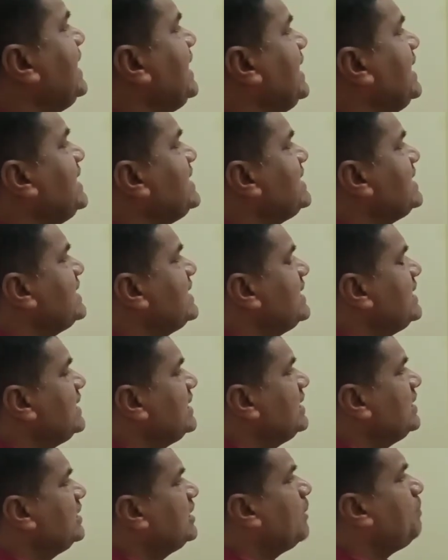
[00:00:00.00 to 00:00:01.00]
is
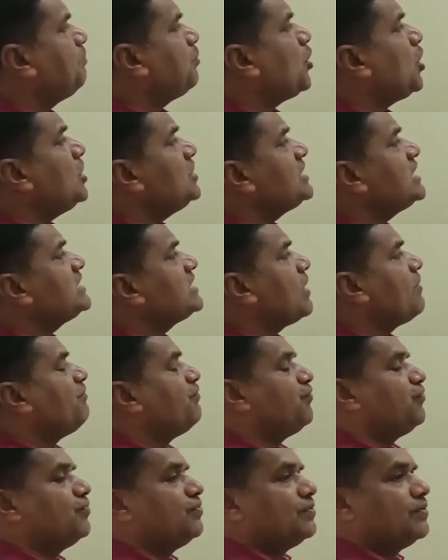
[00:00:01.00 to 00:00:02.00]
the process
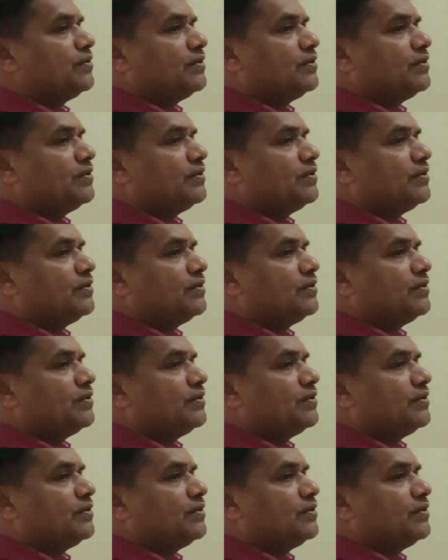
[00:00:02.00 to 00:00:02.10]
of